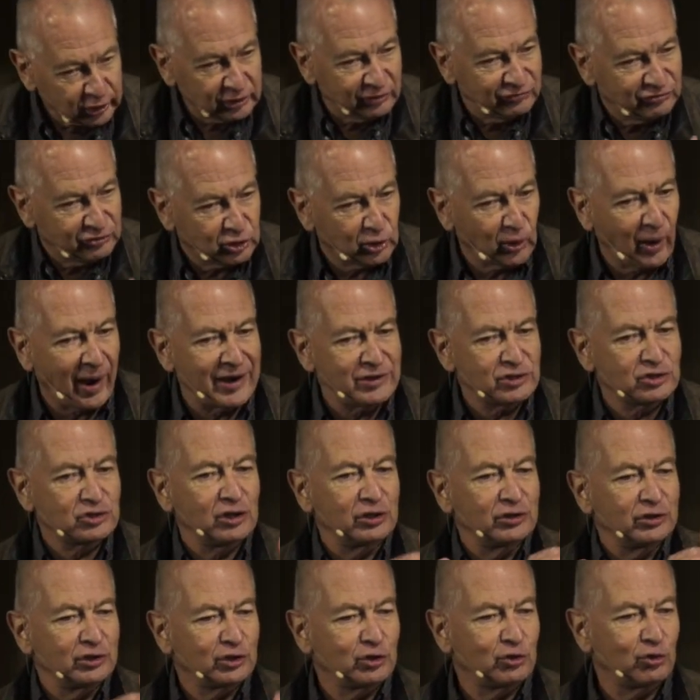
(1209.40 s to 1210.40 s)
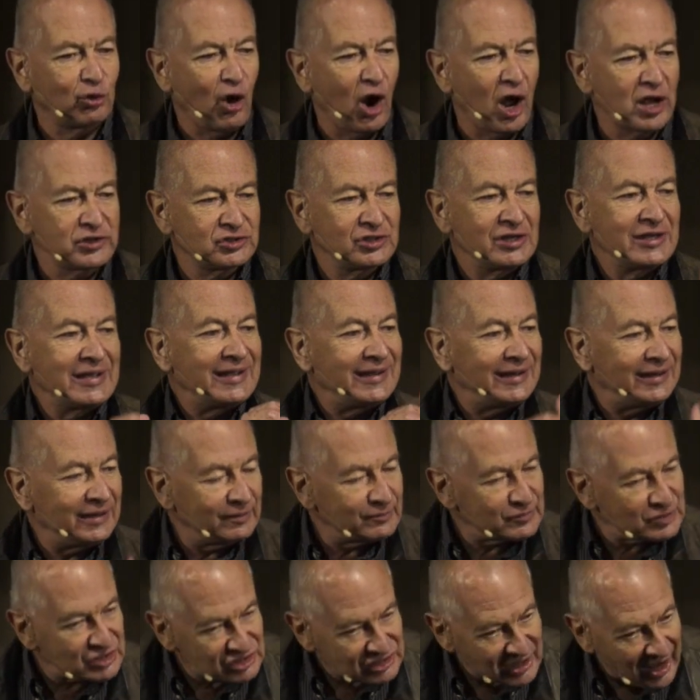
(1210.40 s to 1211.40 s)
of Christ on the cross
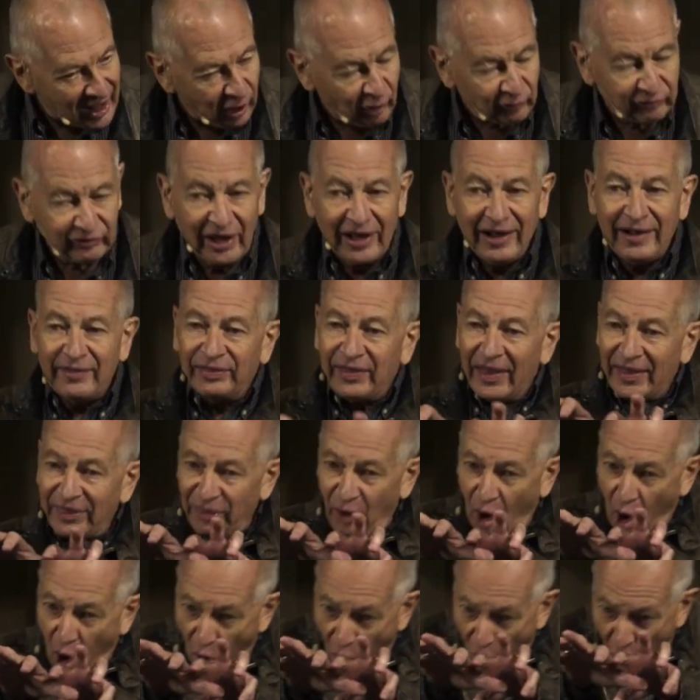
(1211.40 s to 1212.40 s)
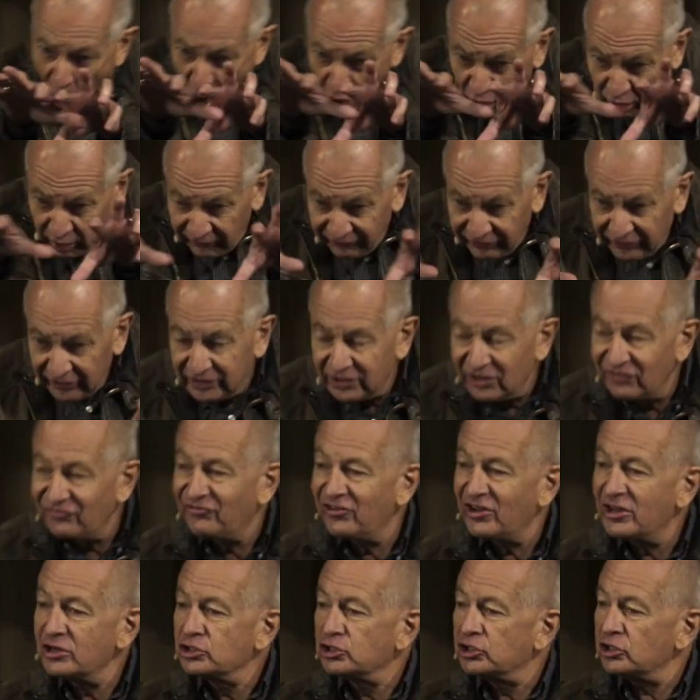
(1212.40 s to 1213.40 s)
himself, that all of the
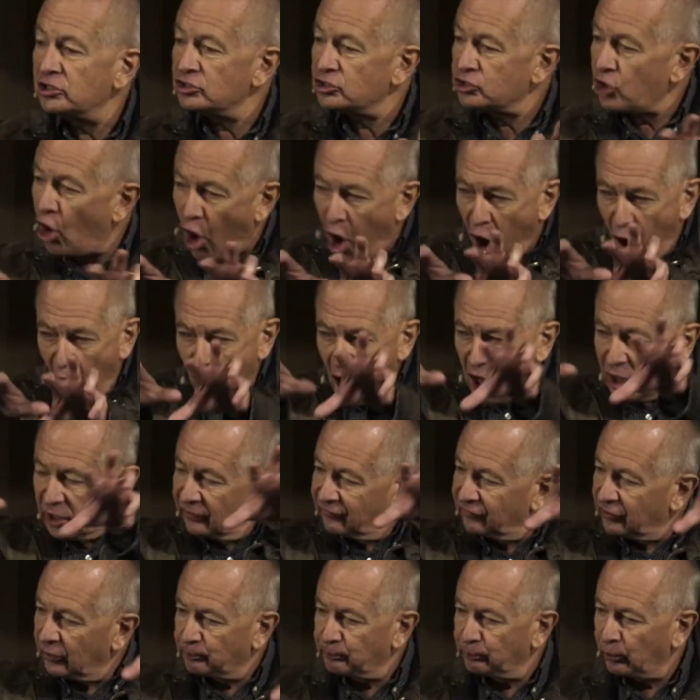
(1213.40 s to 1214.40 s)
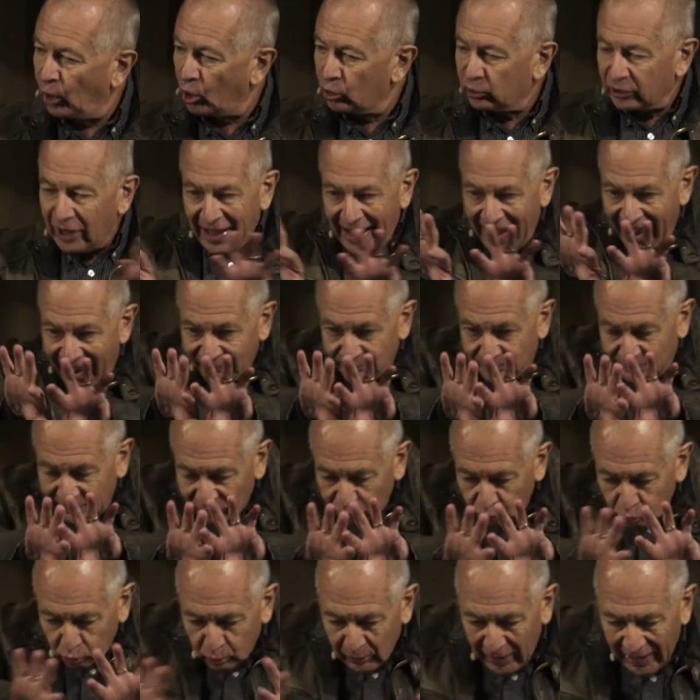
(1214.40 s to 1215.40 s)
divisions, all of the broken have
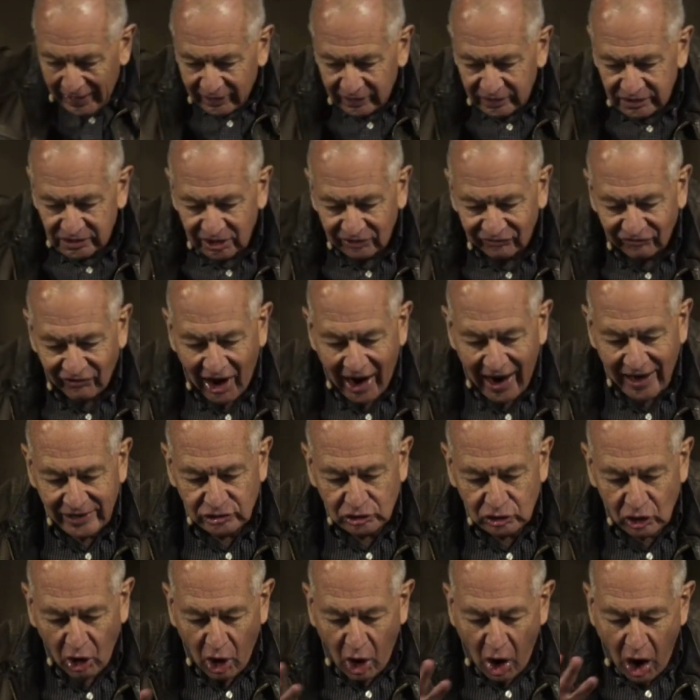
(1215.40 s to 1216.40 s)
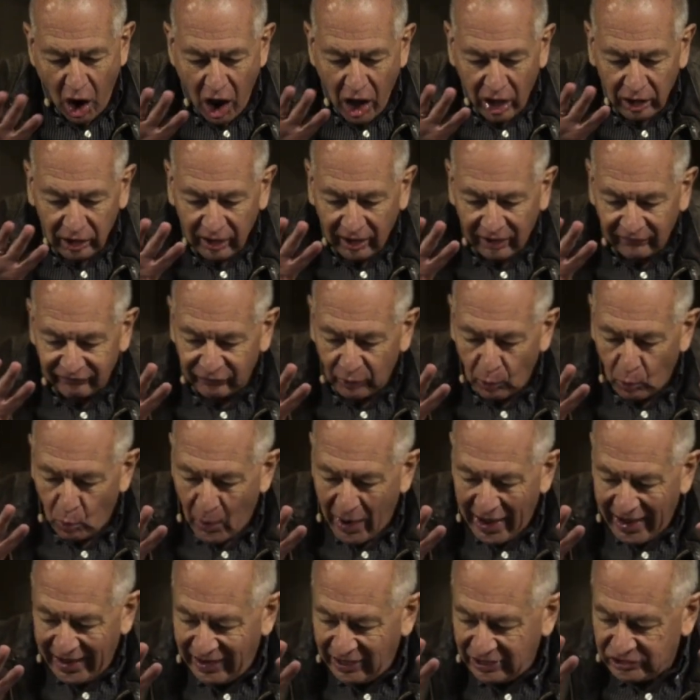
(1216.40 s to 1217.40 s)
been relativized, all of the
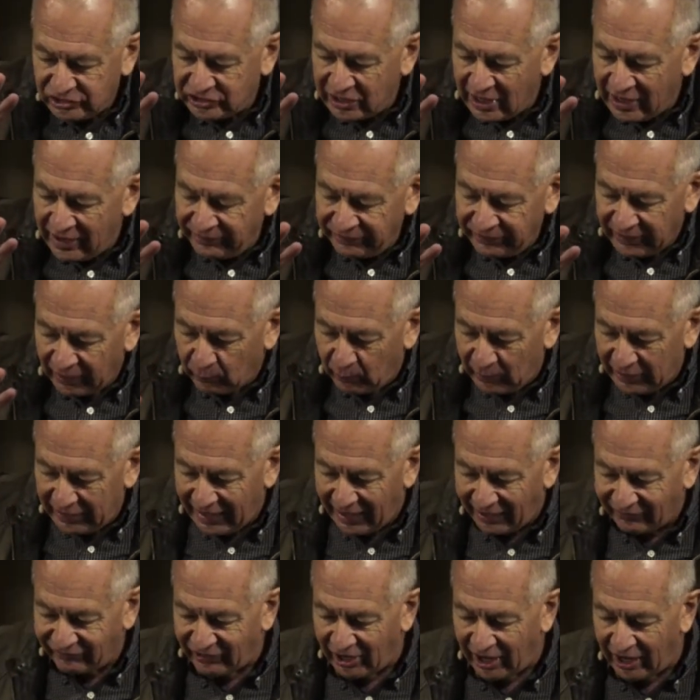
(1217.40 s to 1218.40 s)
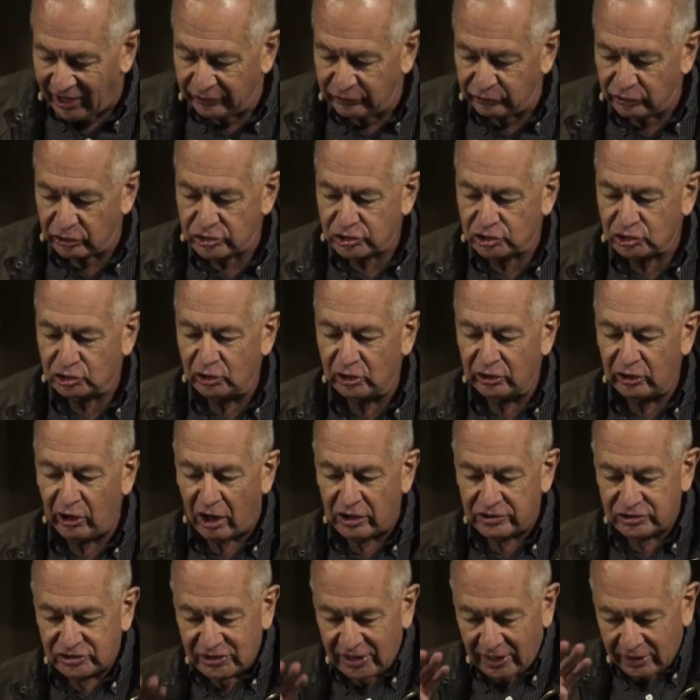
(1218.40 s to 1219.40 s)
ways that we have understood
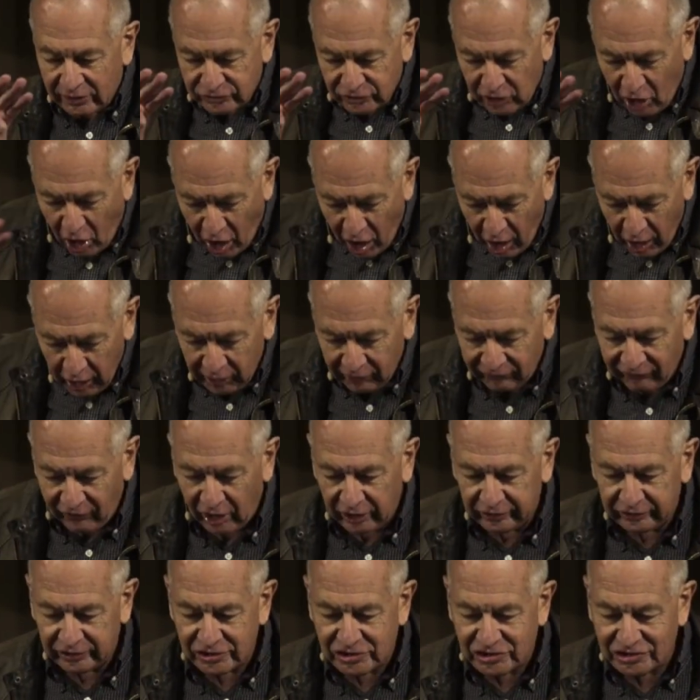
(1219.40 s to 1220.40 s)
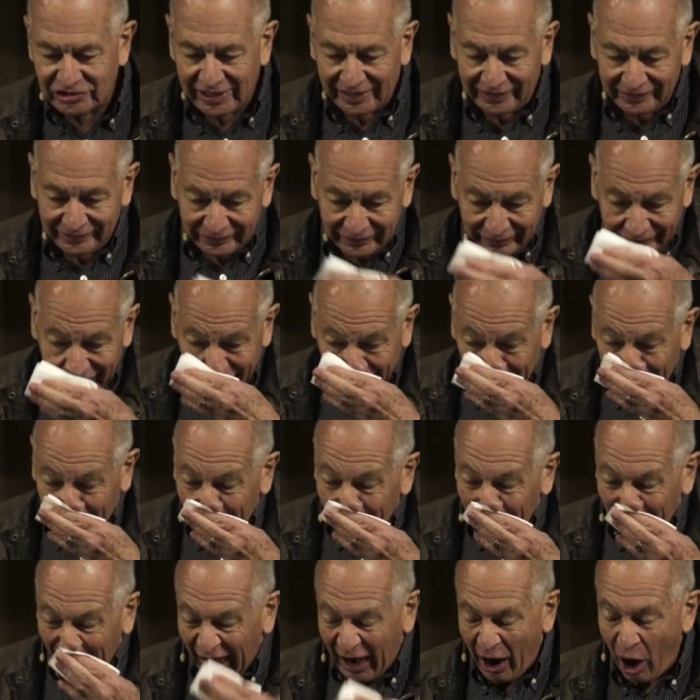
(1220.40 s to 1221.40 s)
ourselves, all of our distinctive,
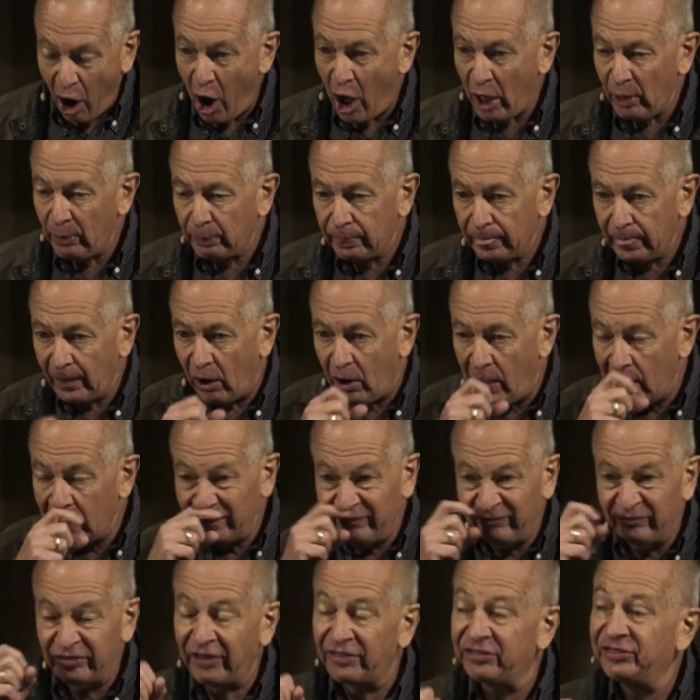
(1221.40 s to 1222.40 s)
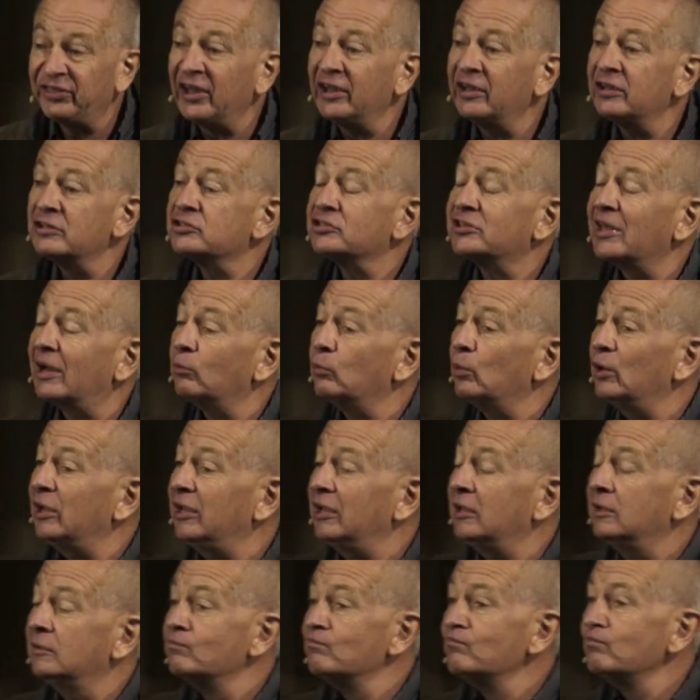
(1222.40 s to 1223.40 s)
all of the things that
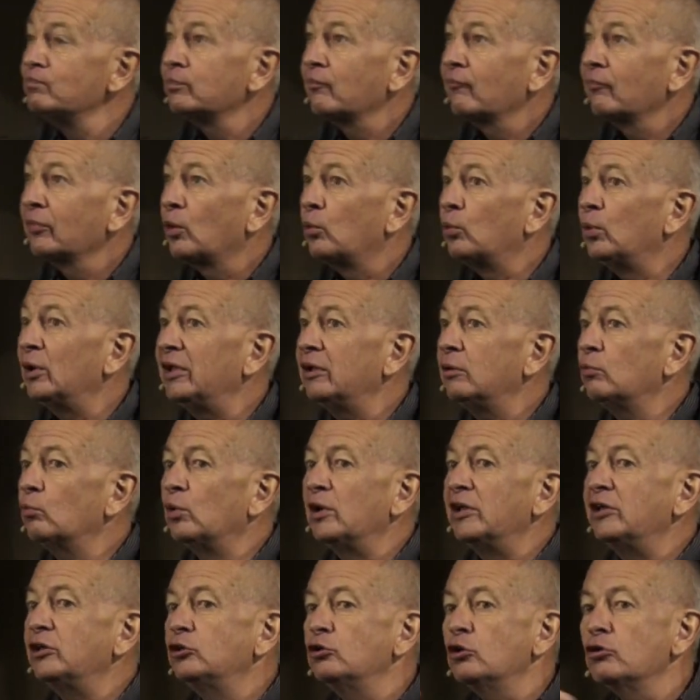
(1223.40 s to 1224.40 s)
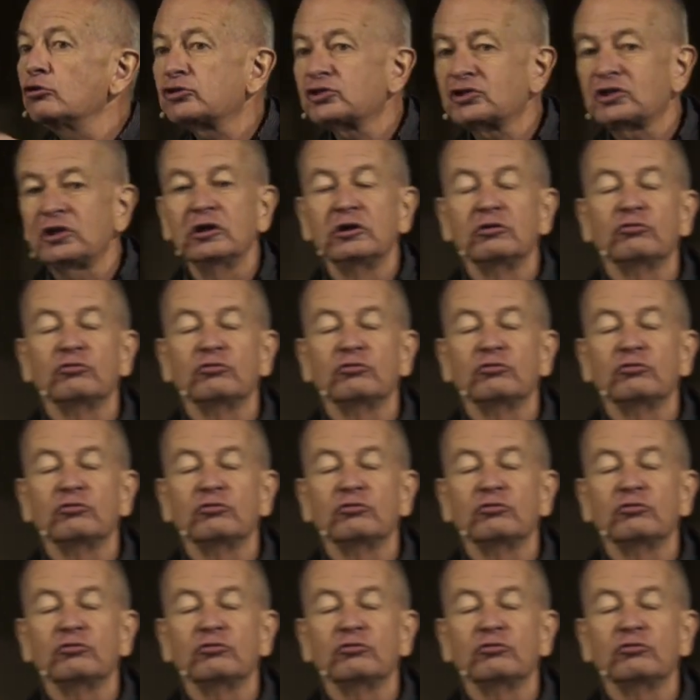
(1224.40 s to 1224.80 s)
we used to